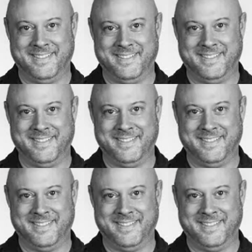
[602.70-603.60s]

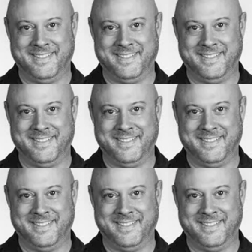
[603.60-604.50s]

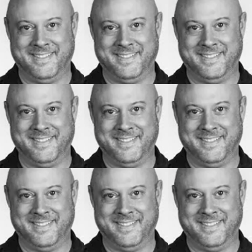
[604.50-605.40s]

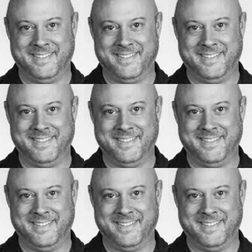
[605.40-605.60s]
[no speech]